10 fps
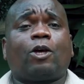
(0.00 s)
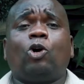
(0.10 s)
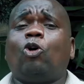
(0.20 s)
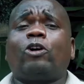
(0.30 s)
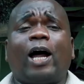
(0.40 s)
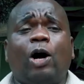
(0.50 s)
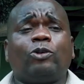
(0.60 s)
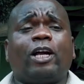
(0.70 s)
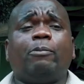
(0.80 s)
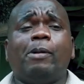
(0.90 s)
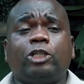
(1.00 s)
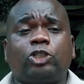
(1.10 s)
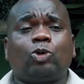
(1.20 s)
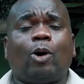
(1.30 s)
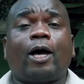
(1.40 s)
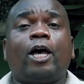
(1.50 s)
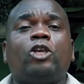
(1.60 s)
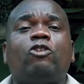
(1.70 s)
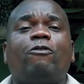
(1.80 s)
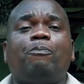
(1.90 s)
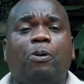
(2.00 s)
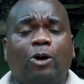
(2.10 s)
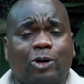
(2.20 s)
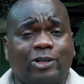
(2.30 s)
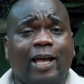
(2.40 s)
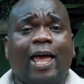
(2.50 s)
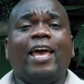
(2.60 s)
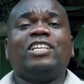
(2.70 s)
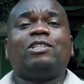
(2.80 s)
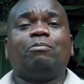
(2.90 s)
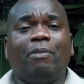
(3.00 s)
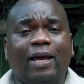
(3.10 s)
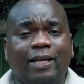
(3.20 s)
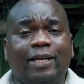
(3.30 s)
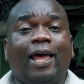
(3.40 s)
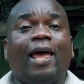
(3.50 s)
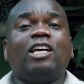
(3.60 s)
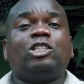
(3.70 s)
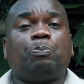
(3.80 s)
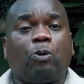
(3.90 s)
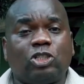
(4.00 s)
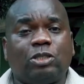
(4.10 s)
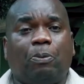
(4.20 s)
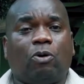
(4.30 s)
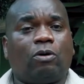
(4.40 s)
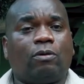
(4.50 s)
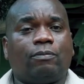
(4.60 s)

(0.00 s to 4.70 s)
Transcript: Go around and make sure you have borrowed as many as possible."